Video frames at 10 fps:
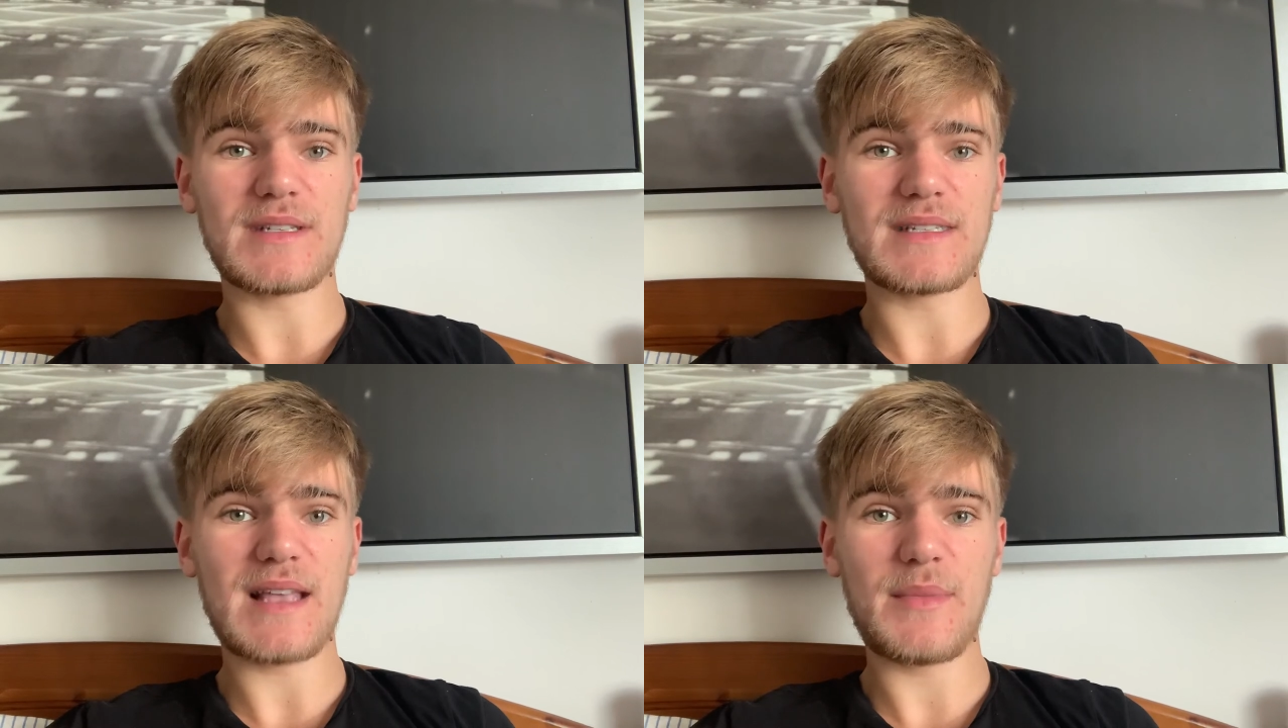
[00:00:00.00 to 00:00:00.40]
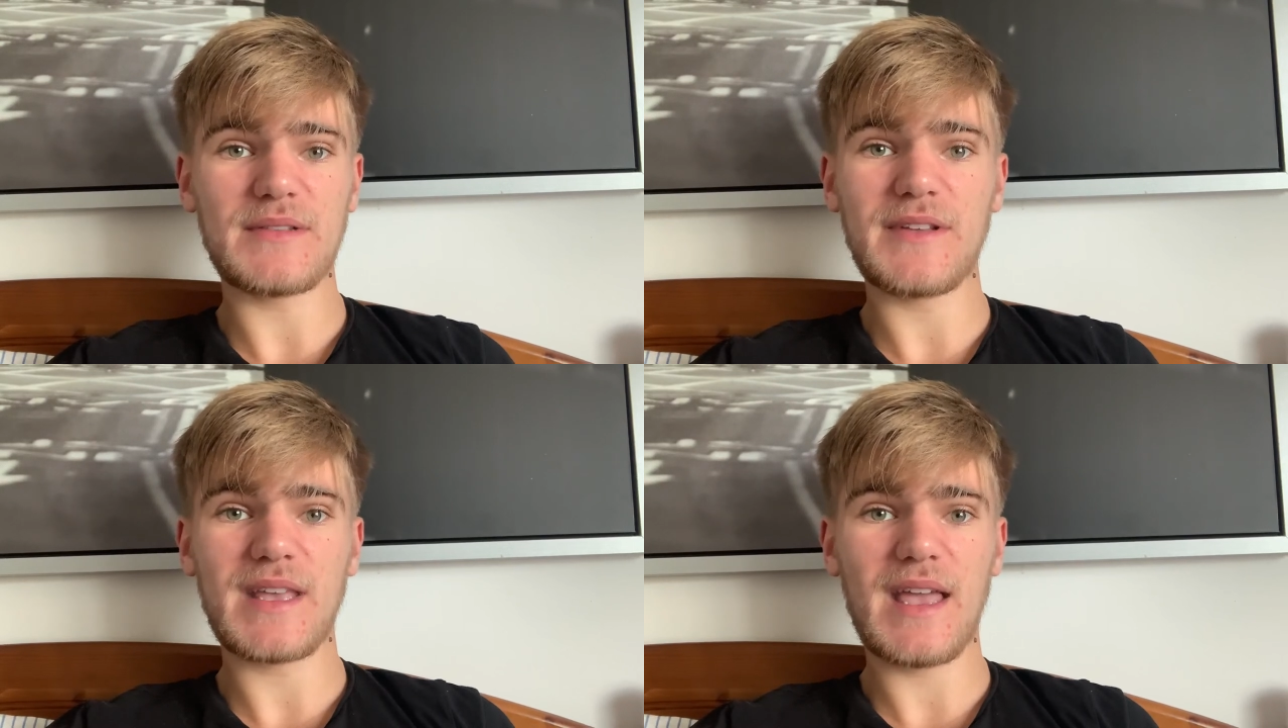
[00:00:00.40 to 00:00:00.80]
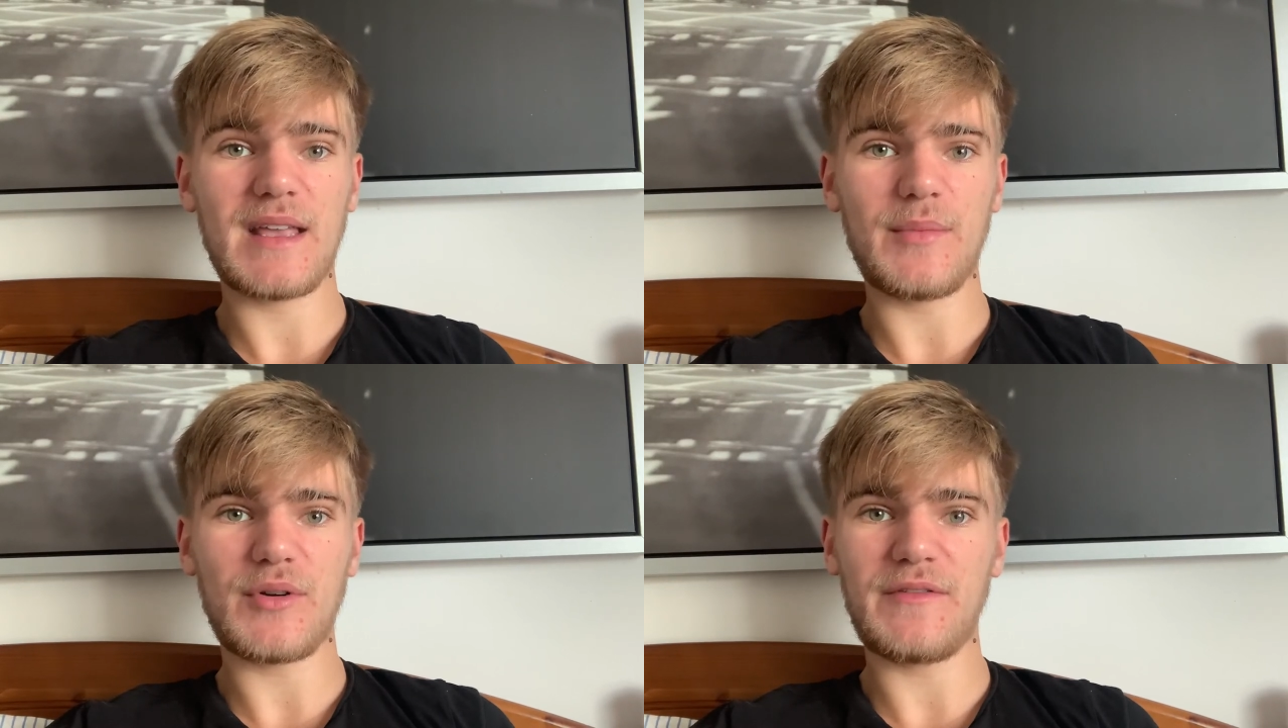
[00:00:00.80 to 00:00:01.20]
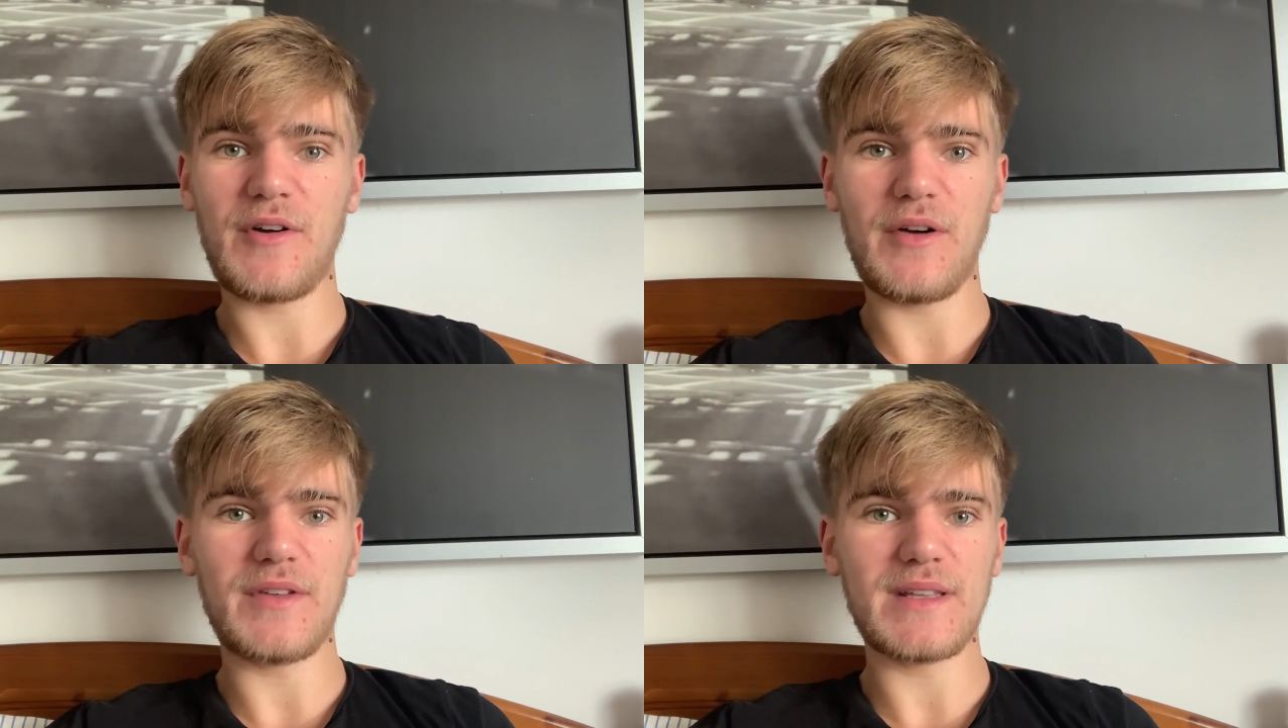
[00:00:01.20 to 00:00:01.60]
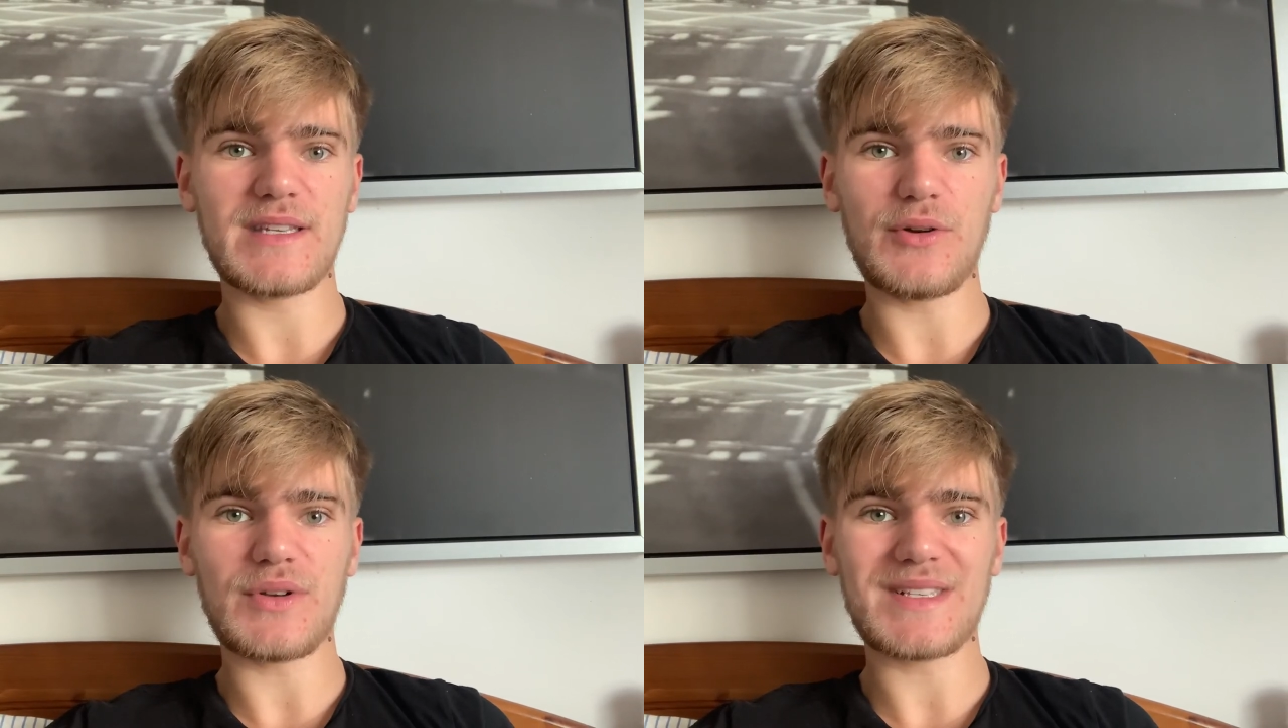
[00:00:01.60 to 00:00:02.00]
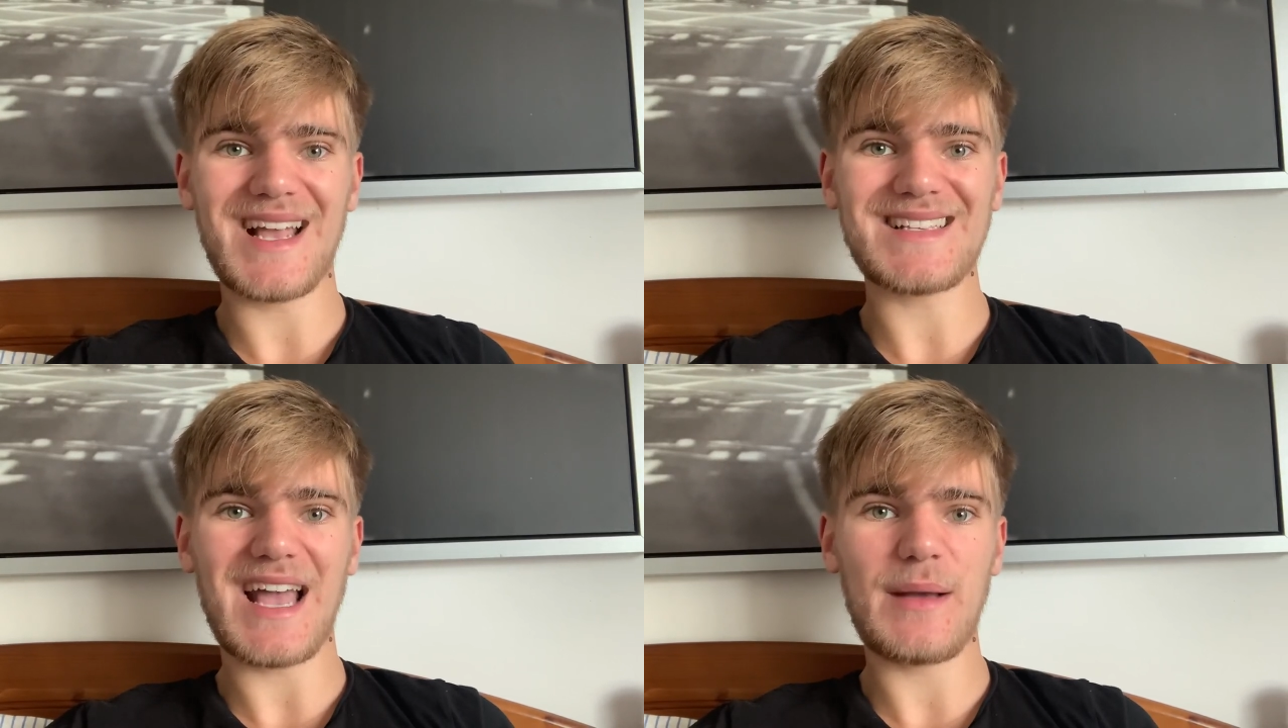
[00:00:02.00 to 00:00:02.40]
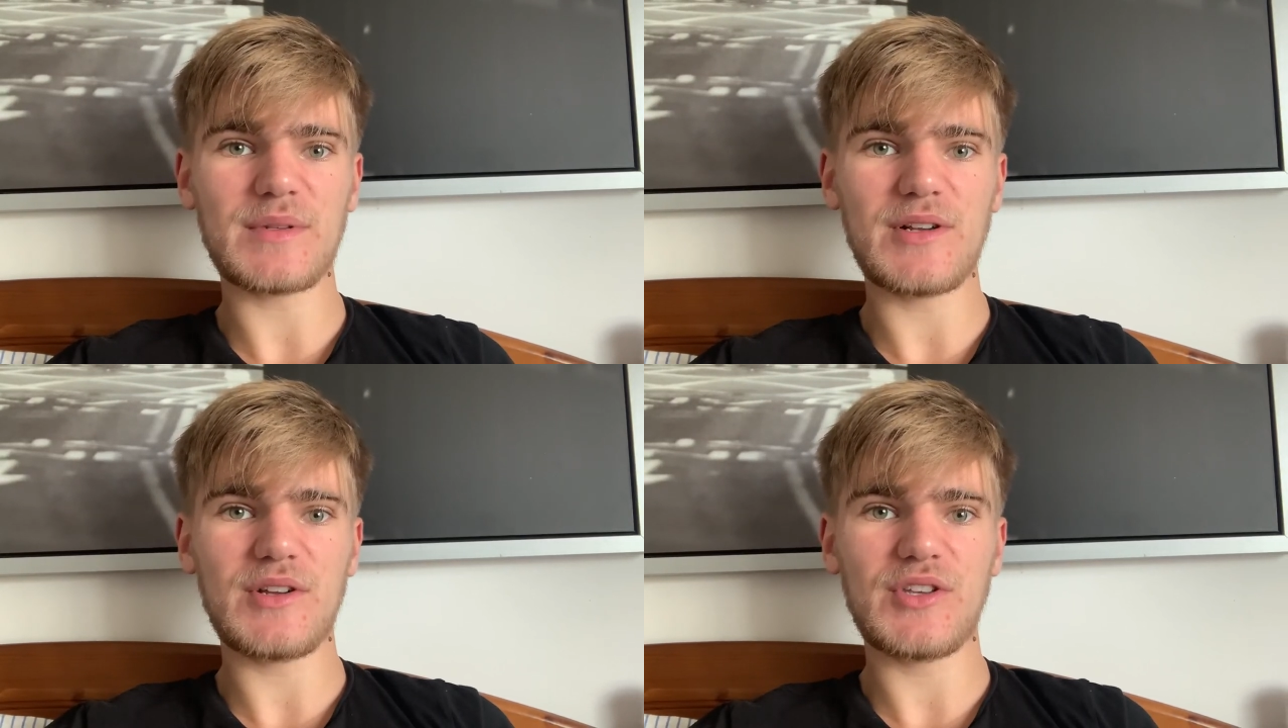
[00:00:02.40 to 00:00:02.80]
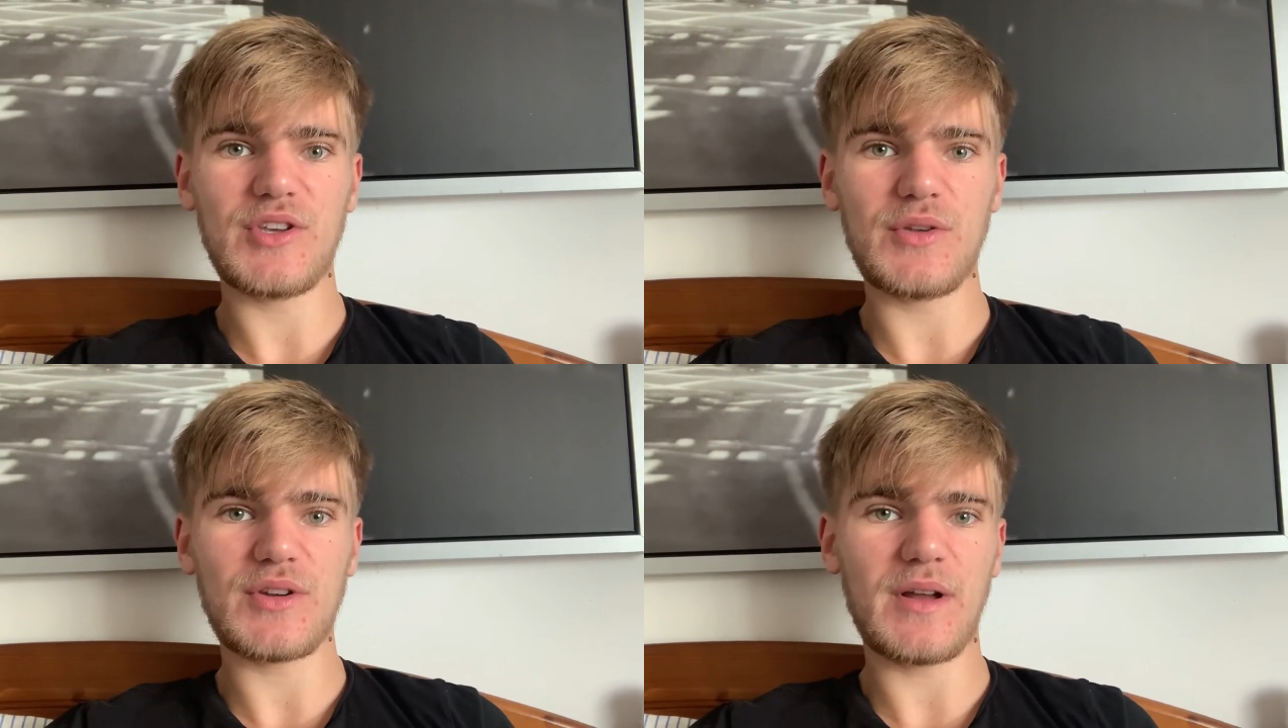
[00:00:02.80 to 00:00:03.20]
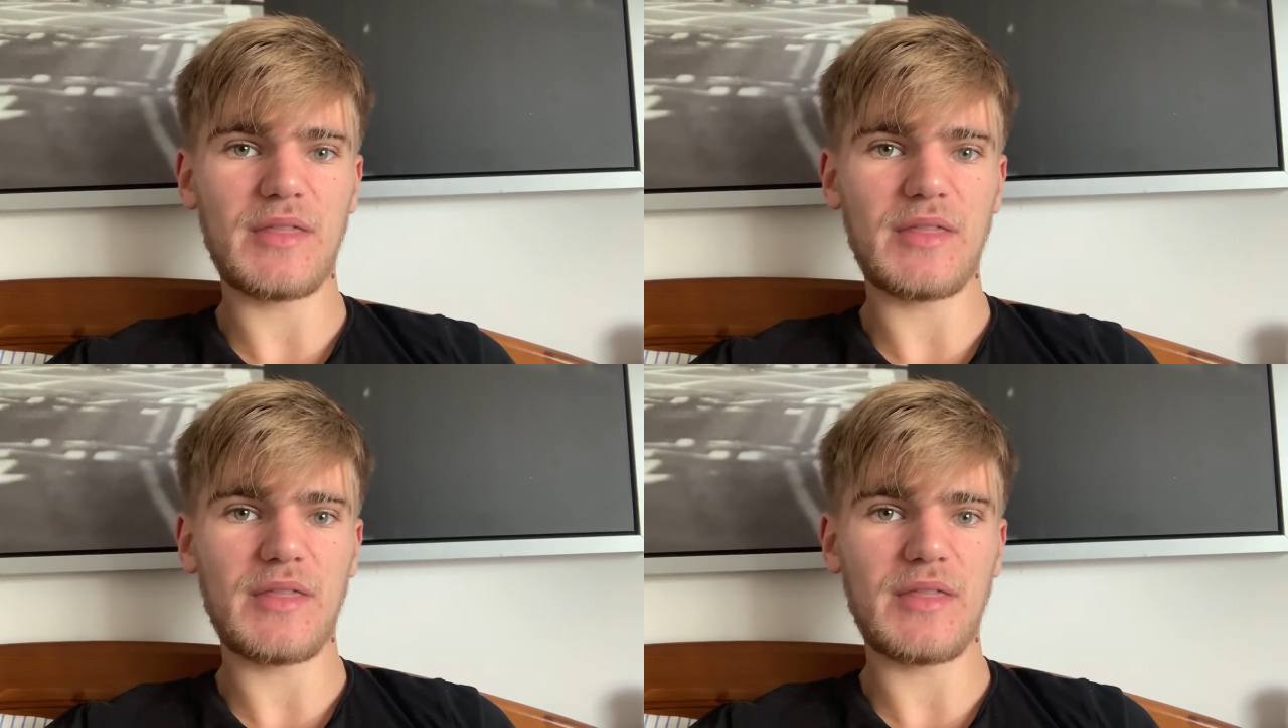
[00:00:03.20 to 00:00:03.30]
to Simmons for getting him on a 5-year deal, because that is absolutely huge.